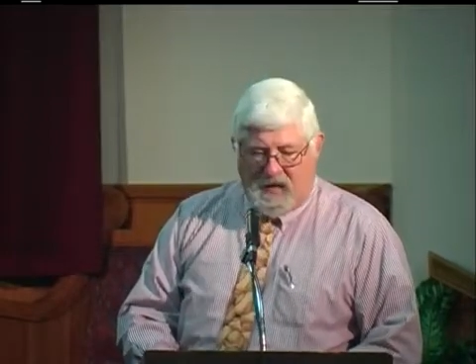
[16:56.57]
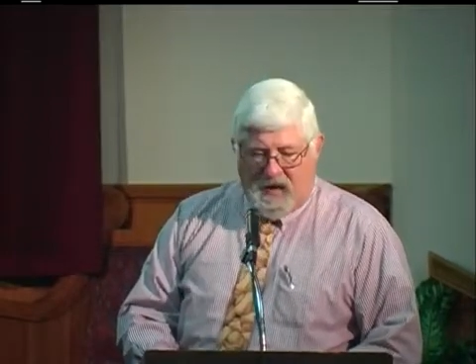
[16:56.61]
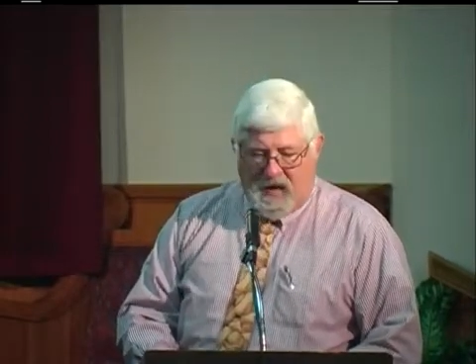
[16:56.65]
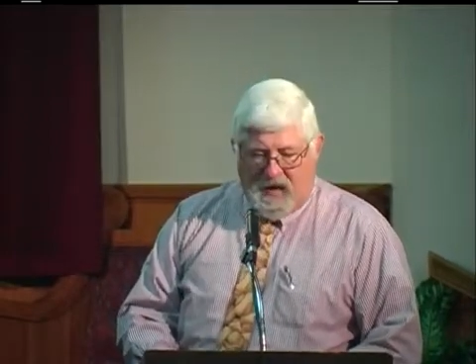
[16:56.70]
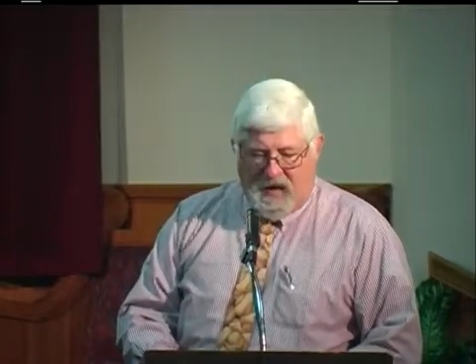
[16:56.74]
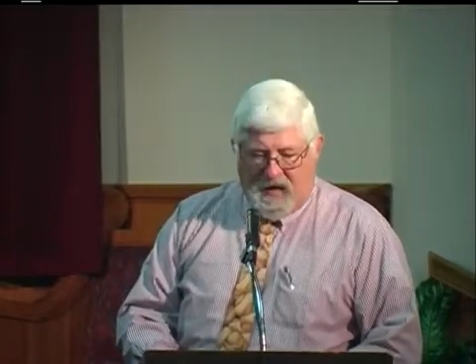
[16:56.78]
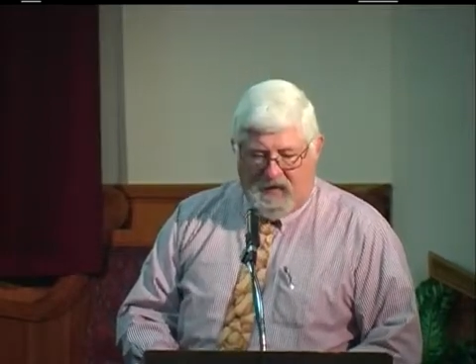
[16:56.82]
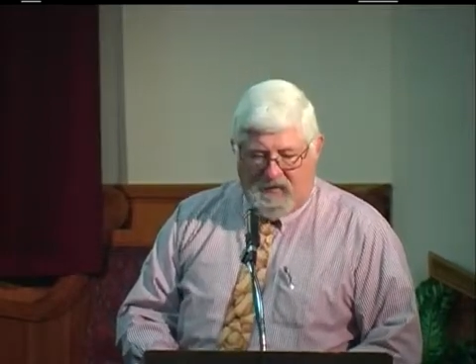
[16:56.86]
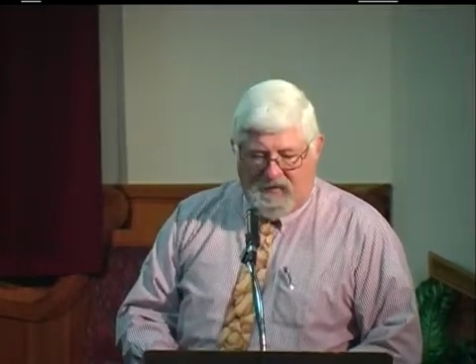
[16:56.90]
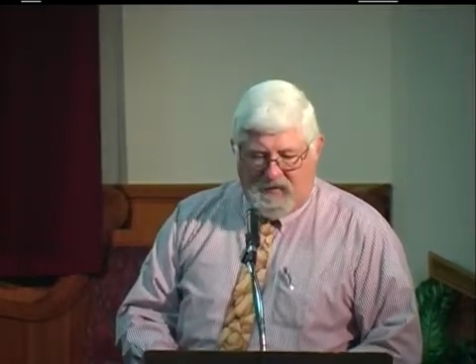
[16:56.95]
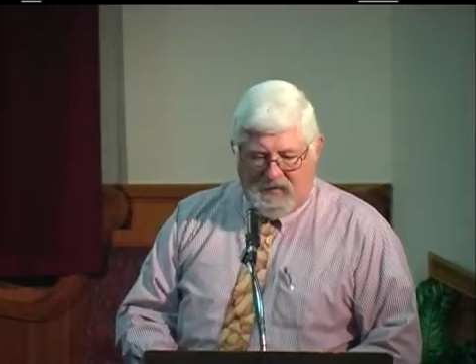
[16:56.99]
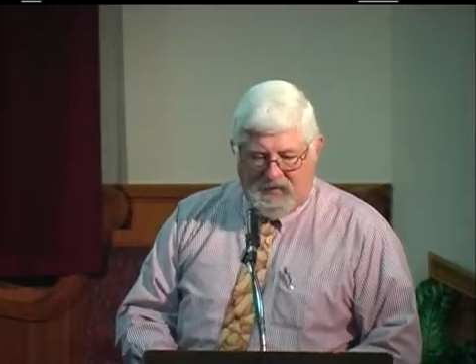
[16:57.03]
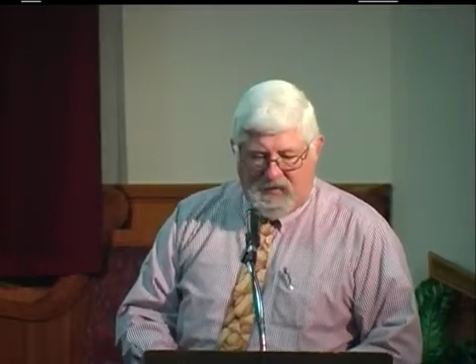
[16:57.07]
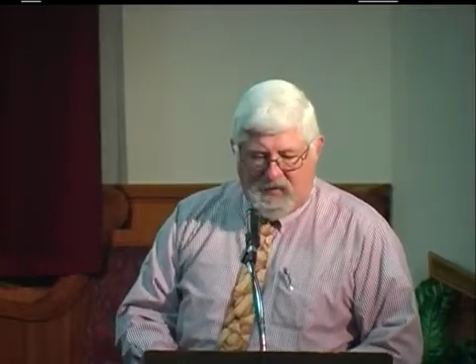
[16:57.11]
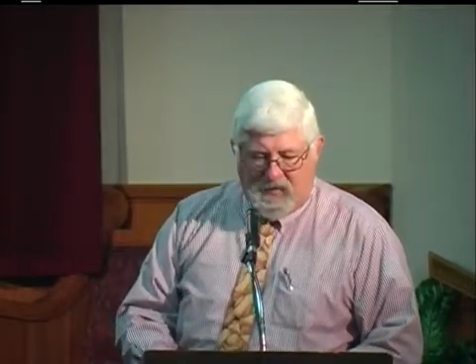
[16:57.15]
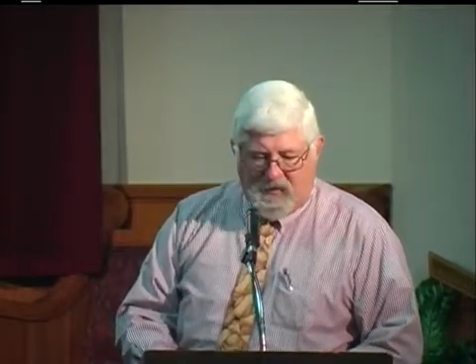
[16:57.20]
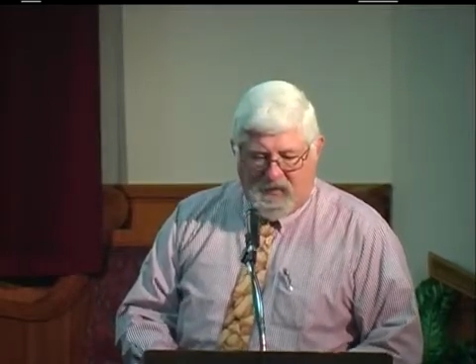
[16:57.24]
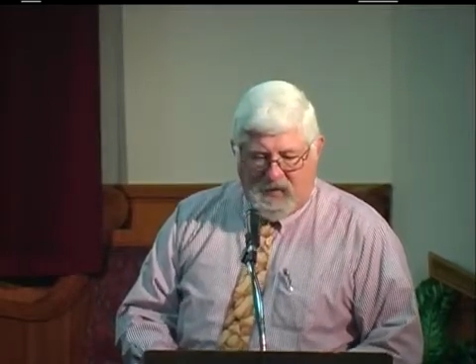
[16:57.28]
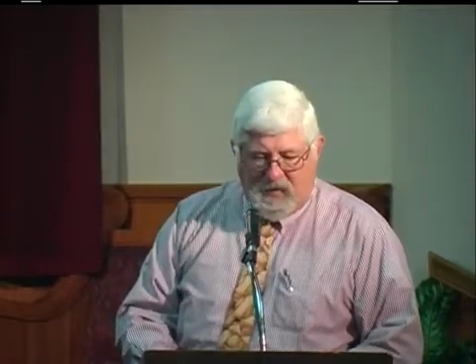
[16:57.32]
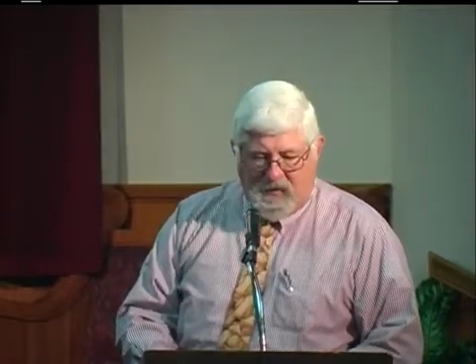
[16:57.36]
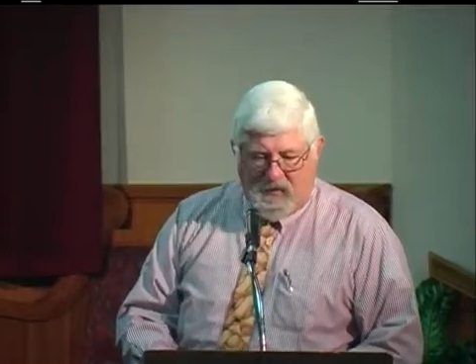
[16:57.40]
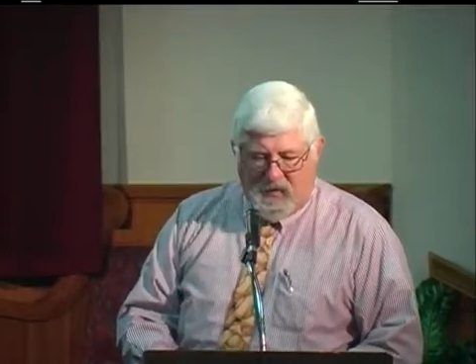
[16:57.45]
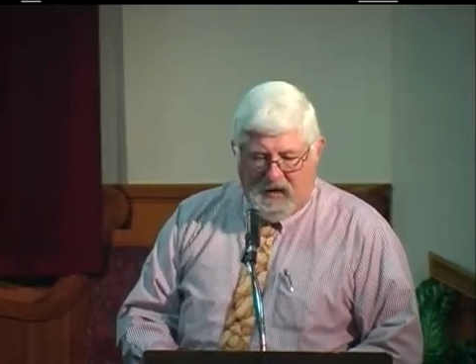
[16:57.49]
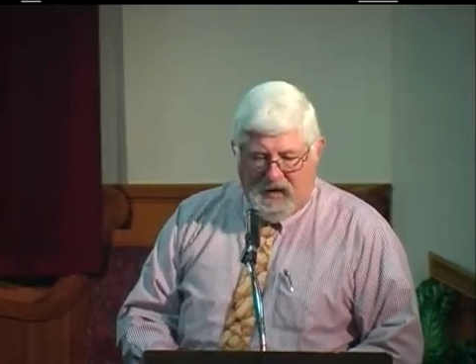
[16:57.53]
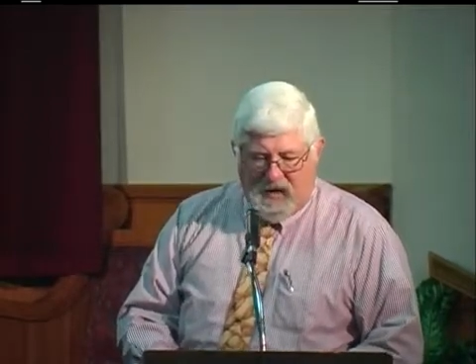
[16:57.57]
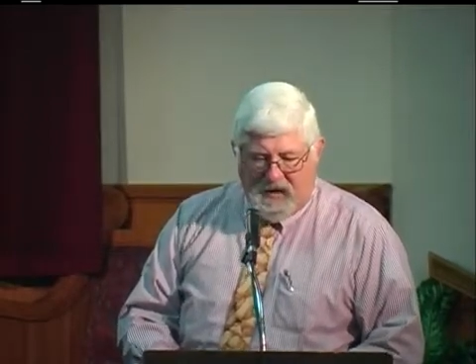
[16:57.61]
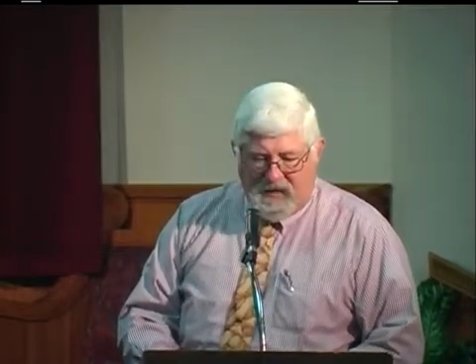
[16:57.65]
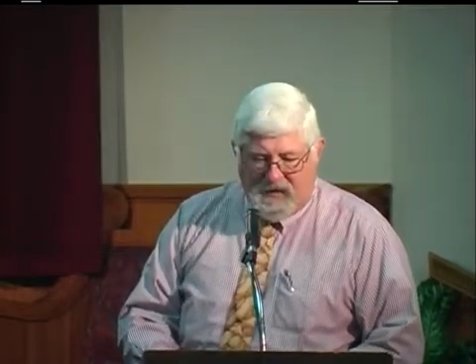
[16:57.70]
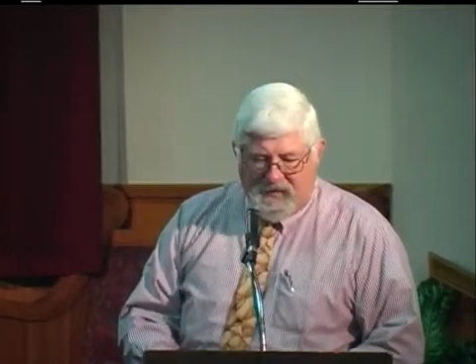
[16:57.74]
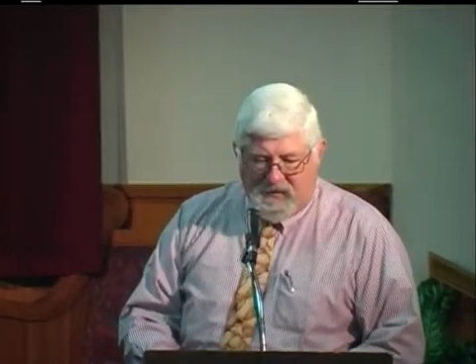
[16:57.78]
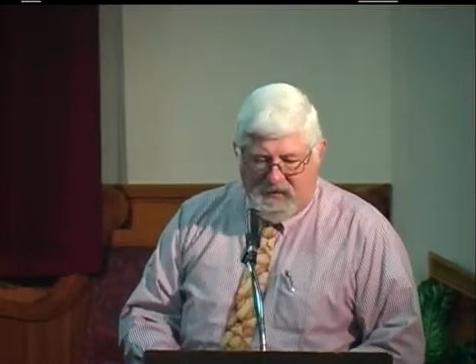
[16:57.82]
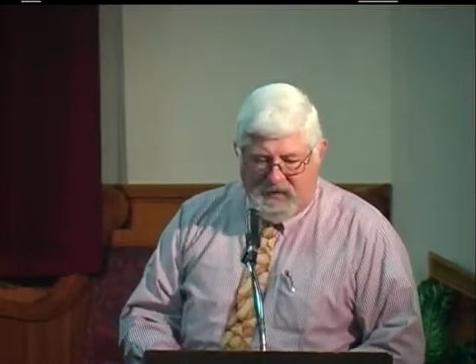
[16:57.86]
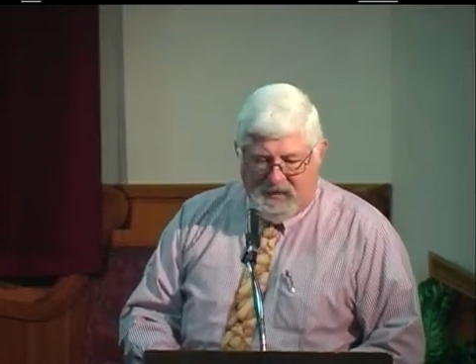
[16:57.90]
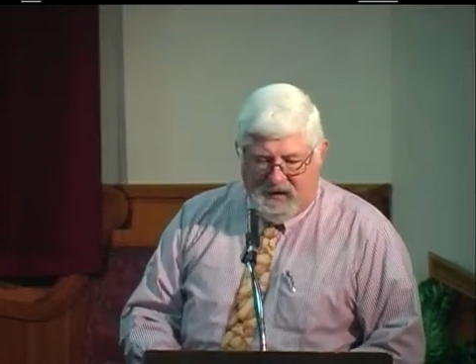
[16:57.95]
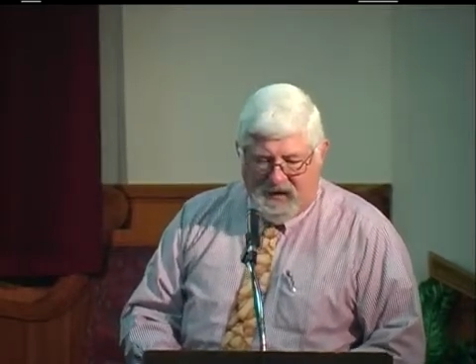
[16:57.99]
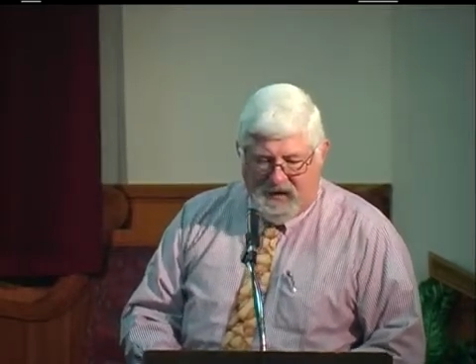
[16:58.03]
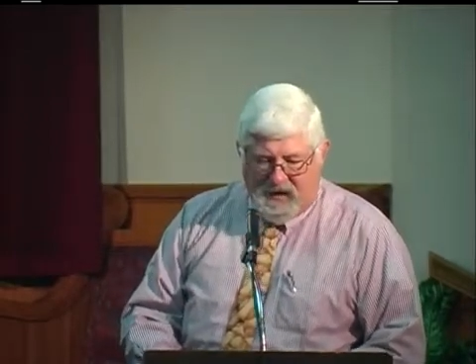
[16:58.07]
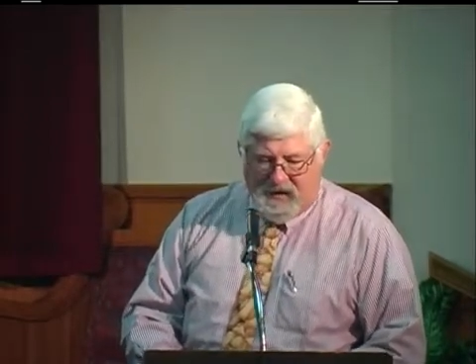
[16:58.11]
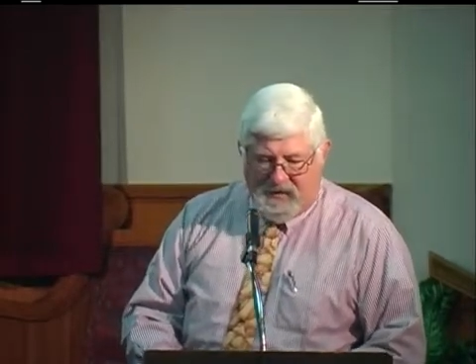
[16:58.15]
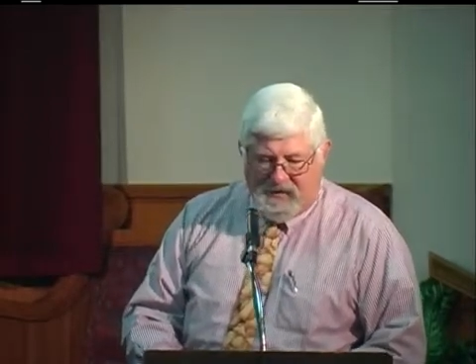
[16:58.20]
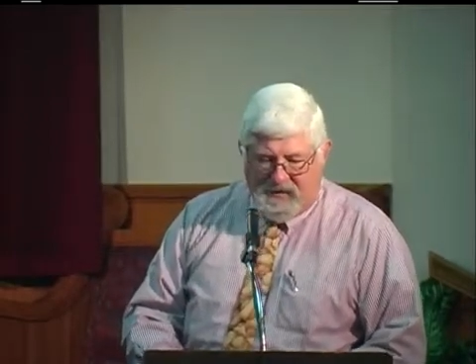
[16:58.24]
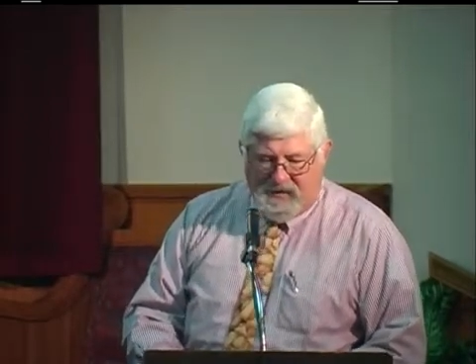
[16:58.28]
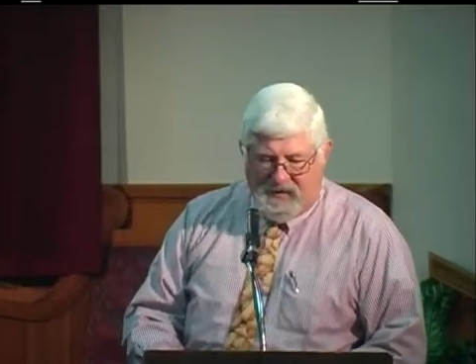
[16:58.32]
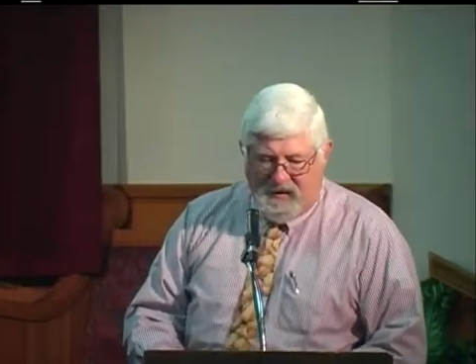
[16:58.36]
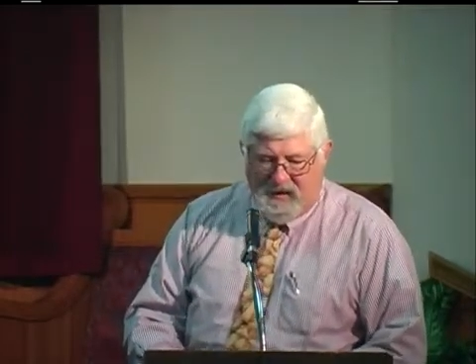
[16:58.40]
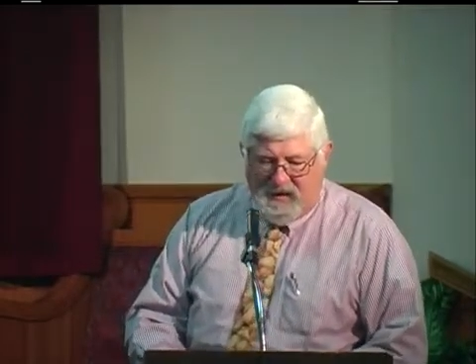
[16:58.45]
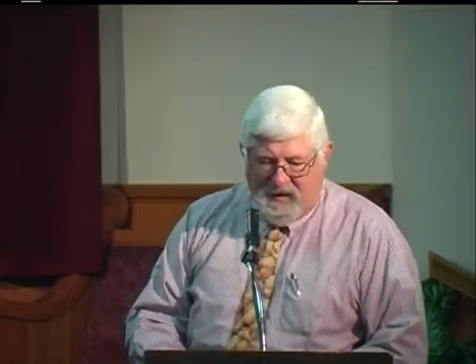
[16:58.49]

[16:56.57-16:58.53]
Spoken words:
have in so many ways, because